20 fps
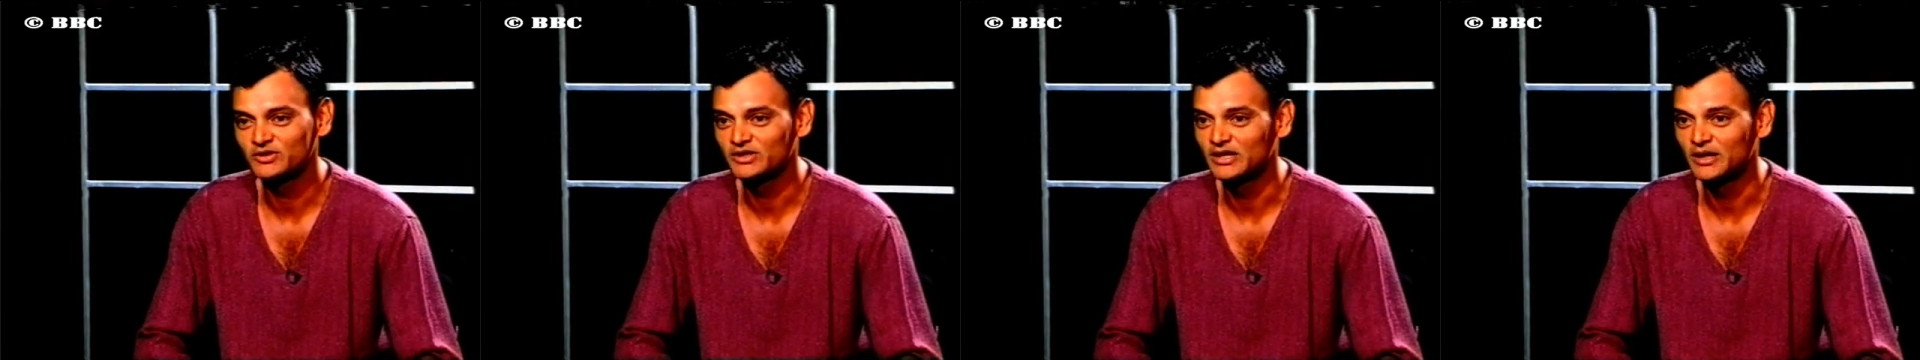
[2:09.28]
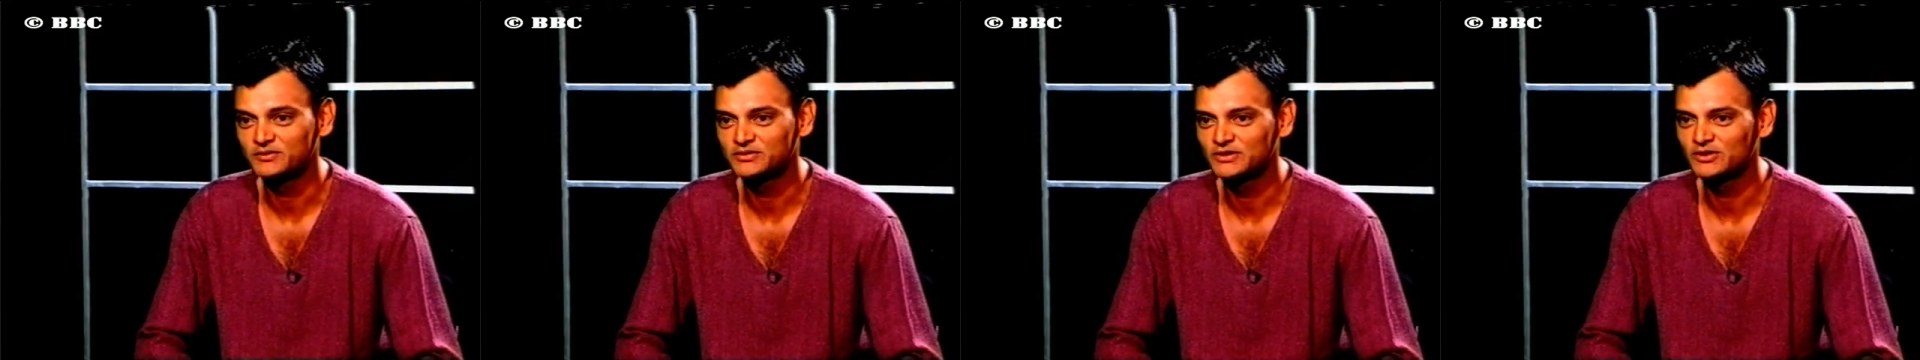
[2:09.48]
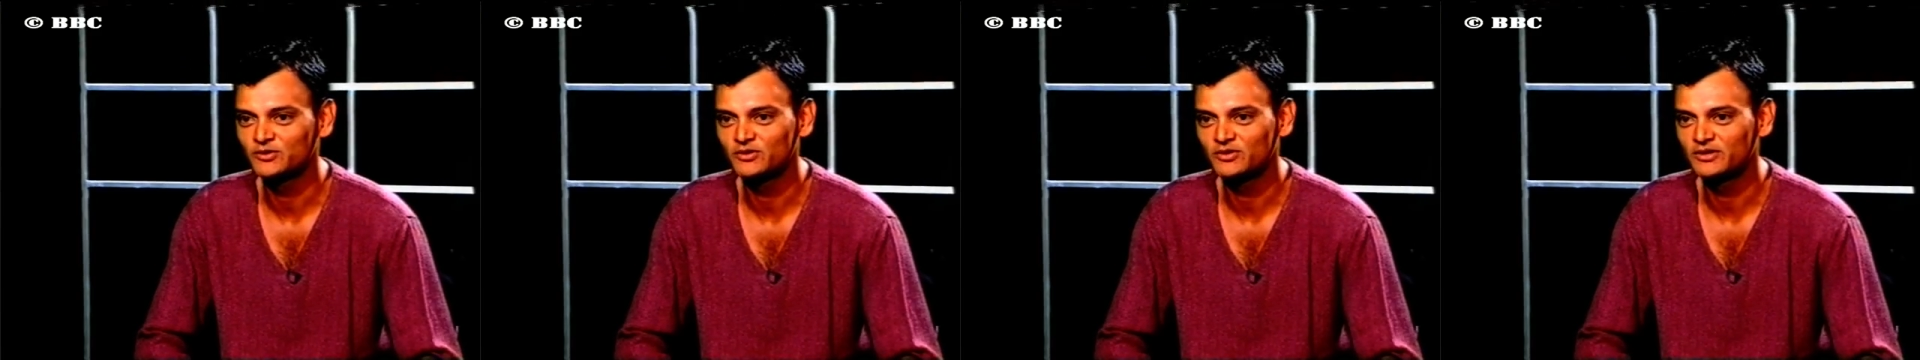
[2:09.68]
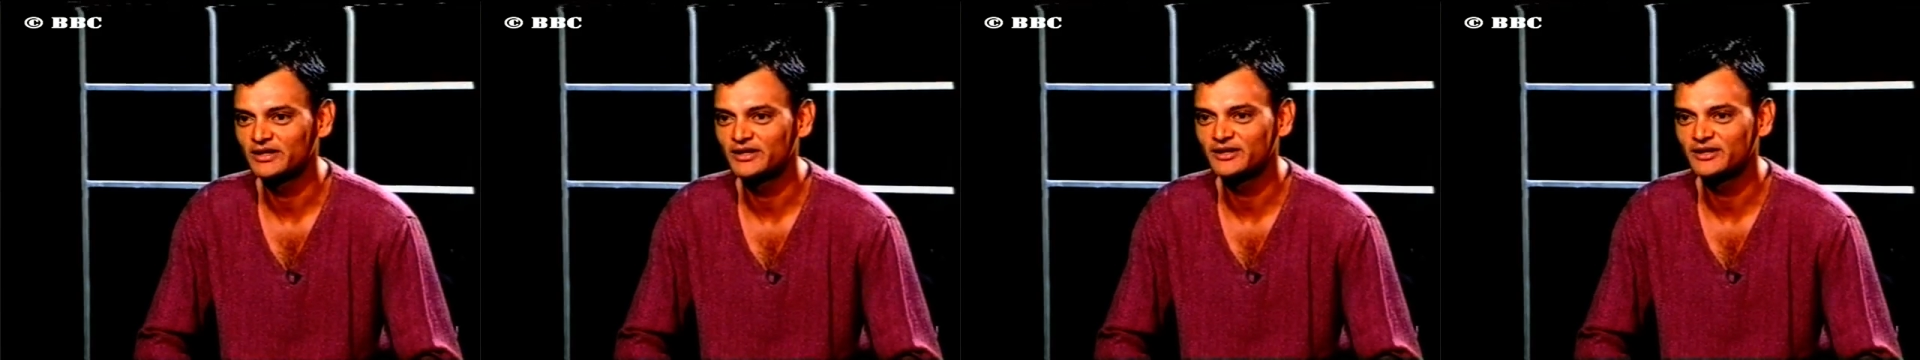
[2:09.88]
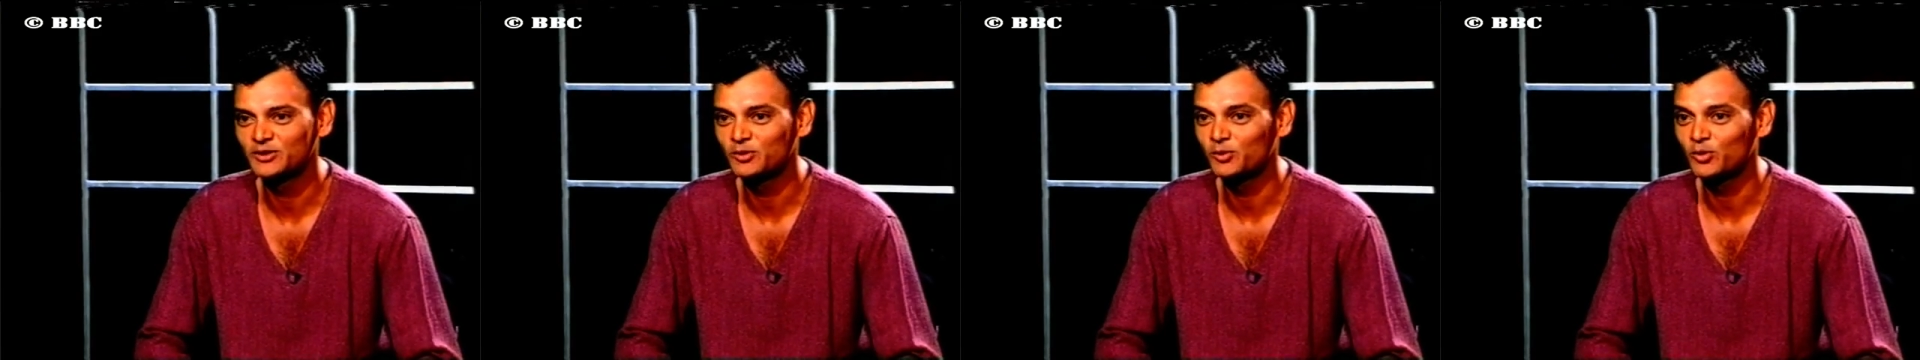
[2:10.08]
Absolutely,
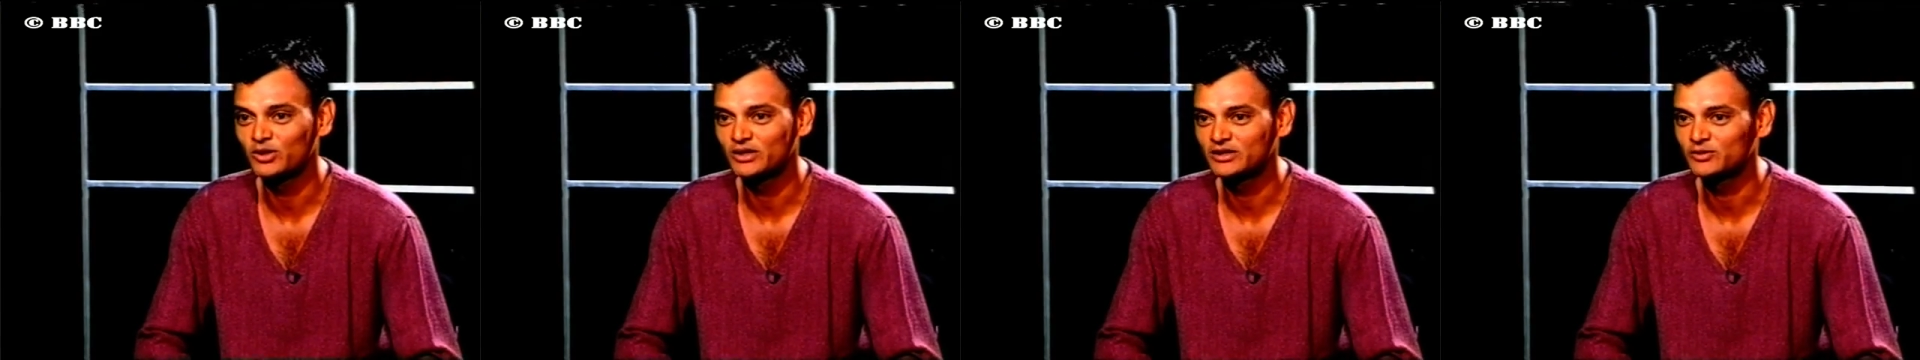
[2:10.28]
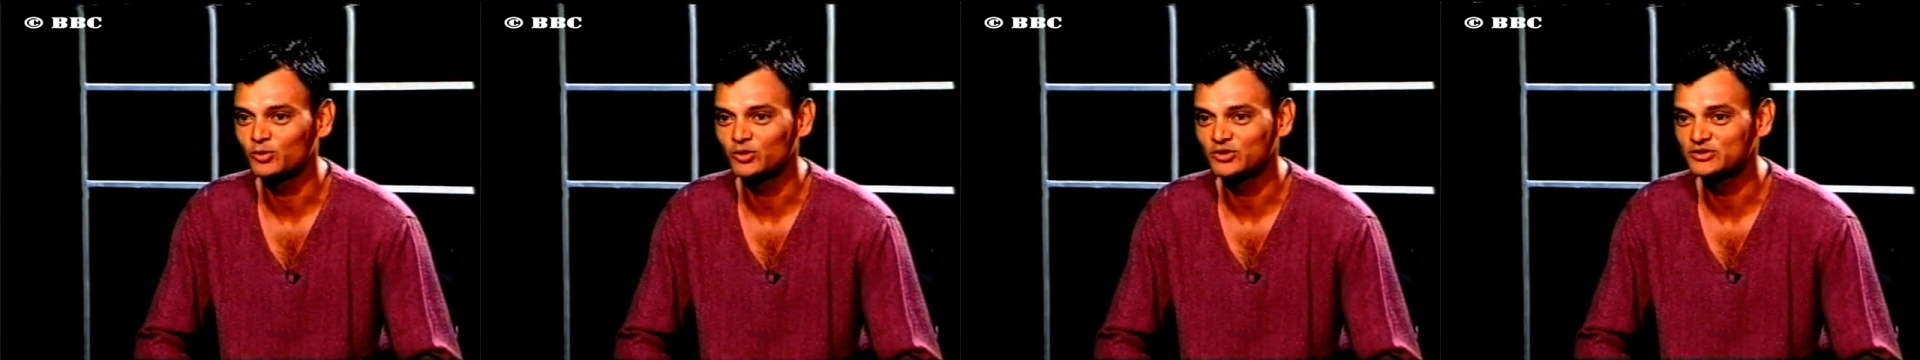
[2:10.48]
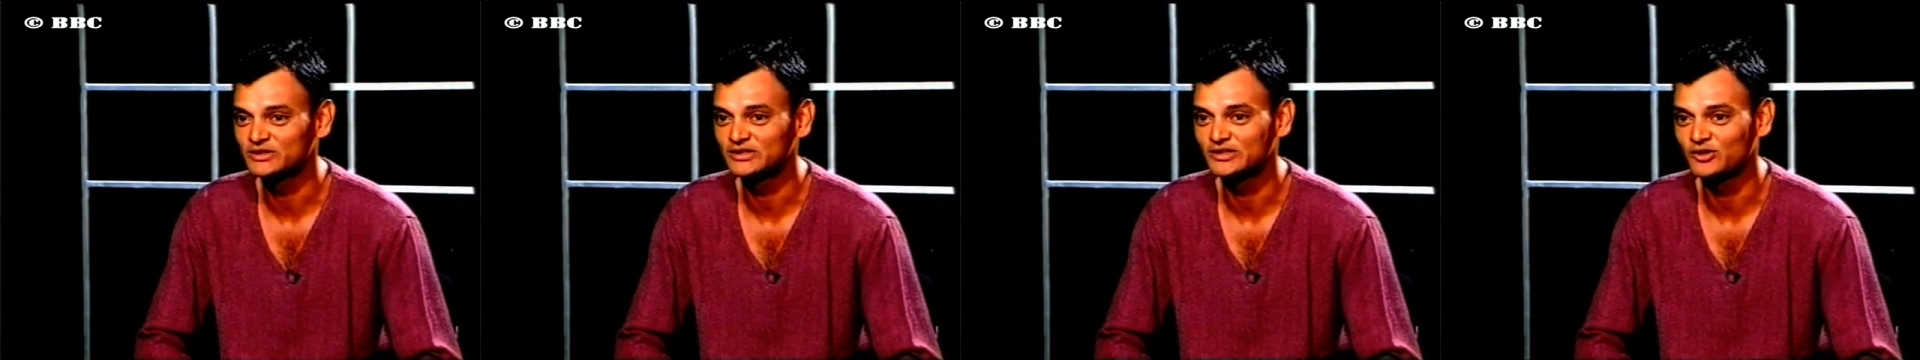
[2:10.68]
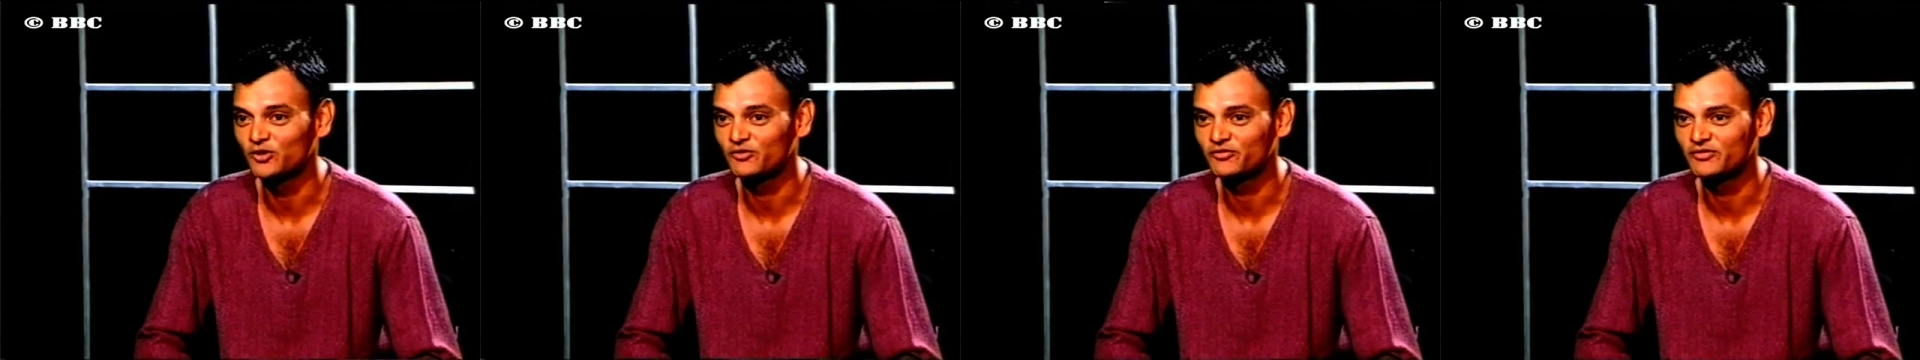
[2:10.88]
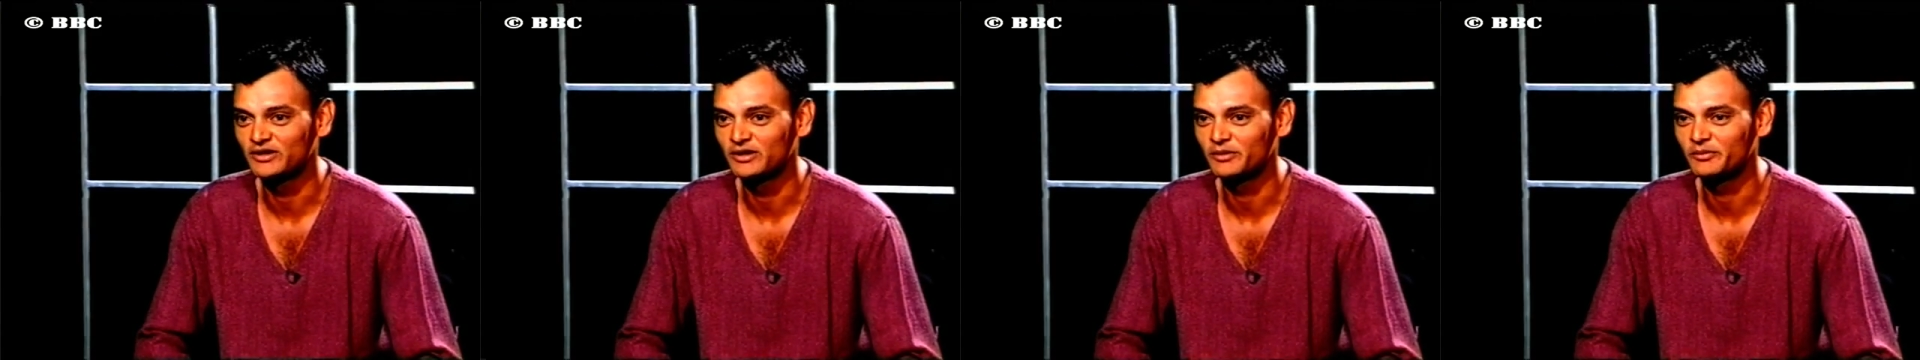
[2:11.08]
absolutely. He didn't know what
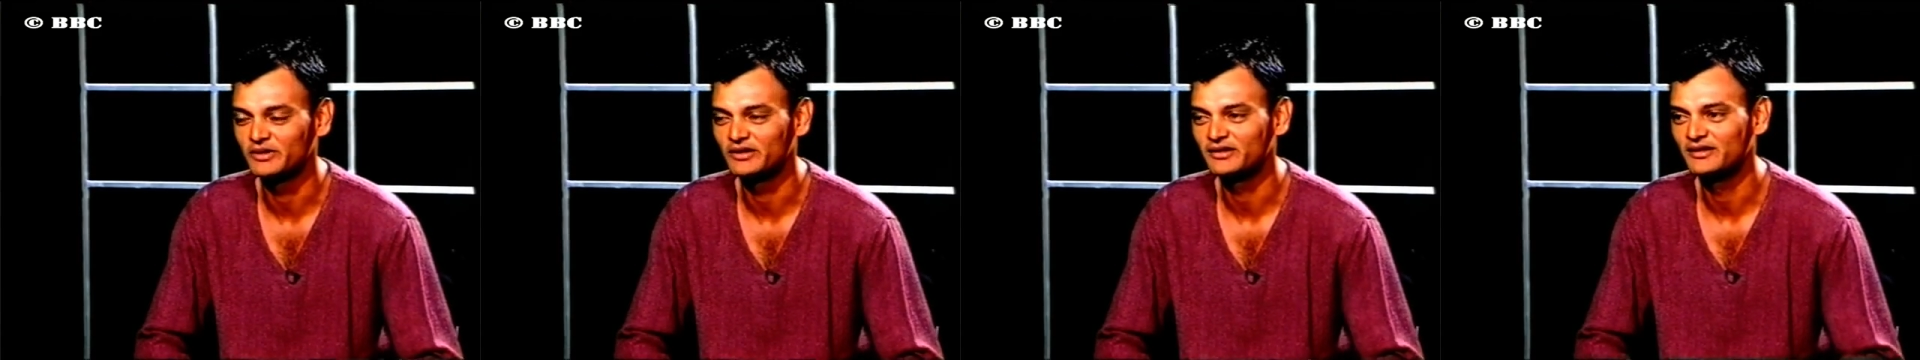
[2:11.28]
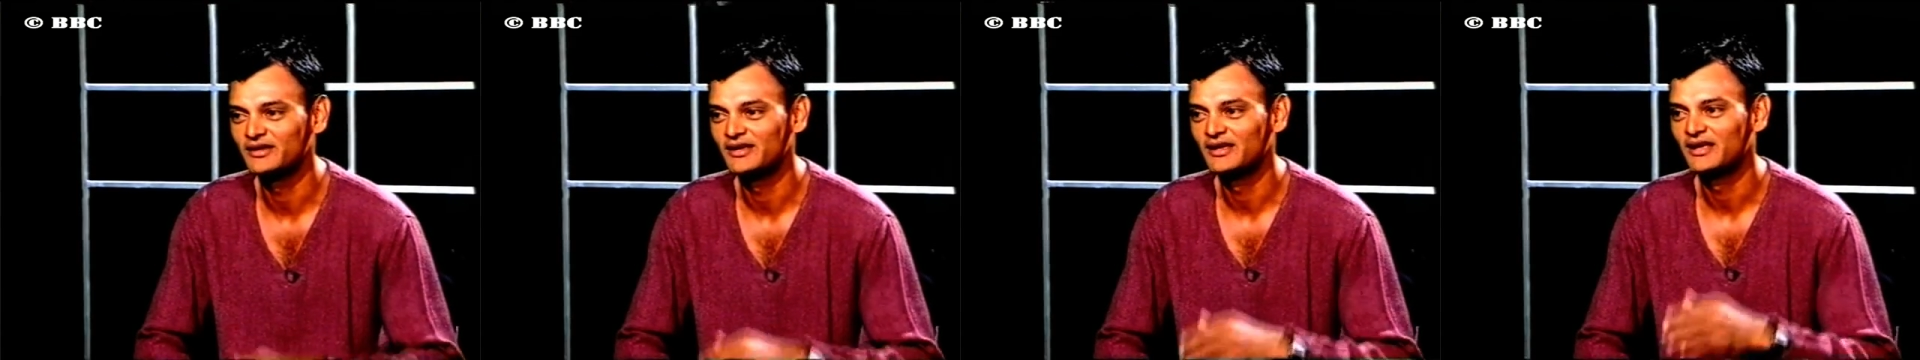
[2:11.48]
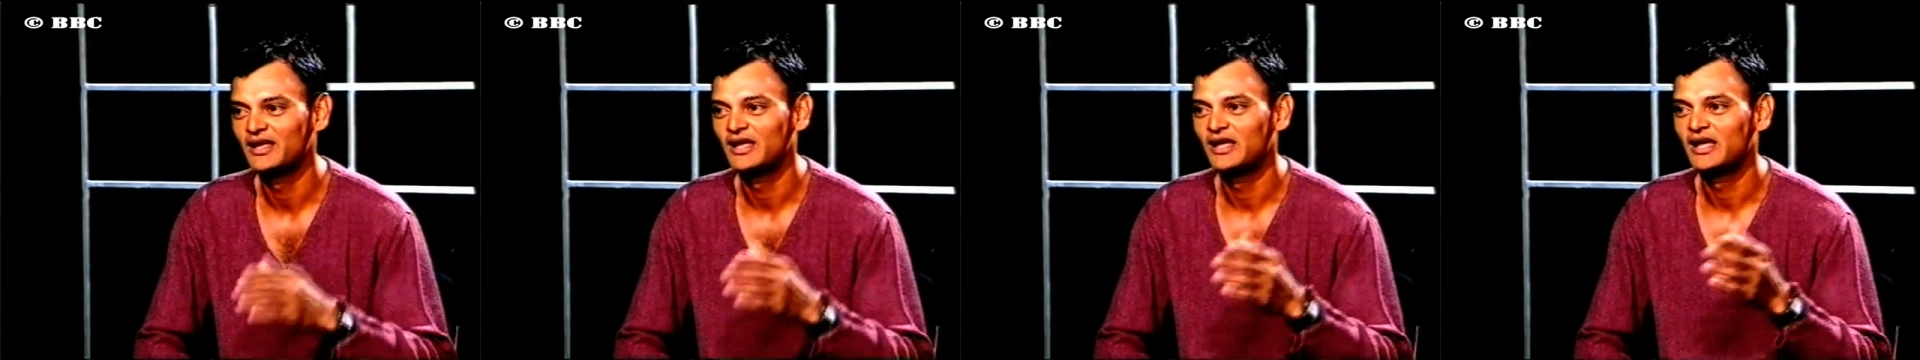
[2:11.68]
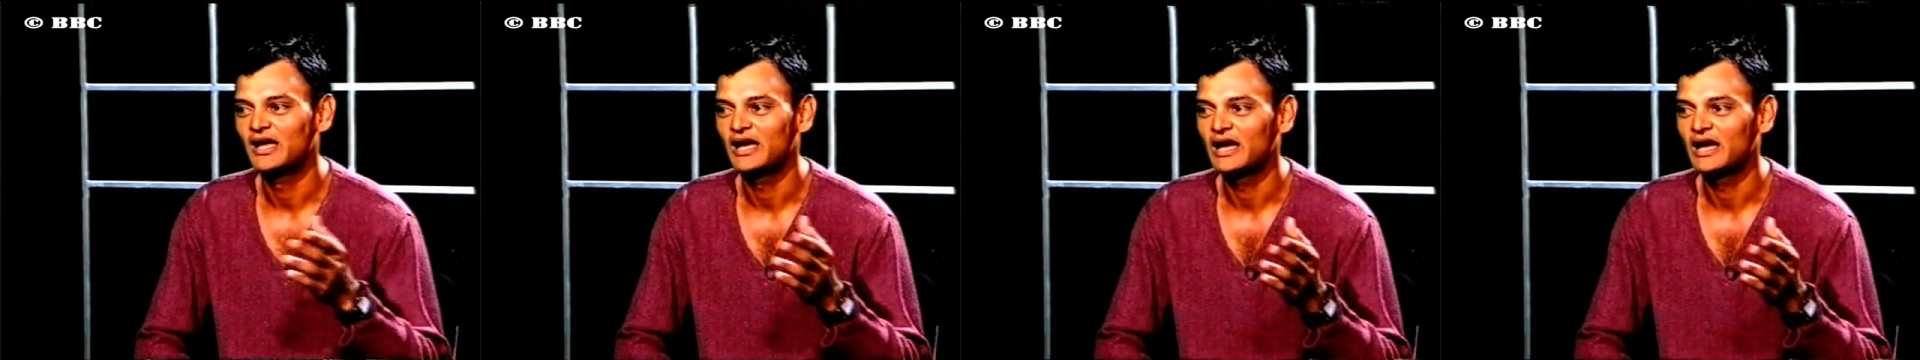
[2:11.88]
was in the offering, I mean.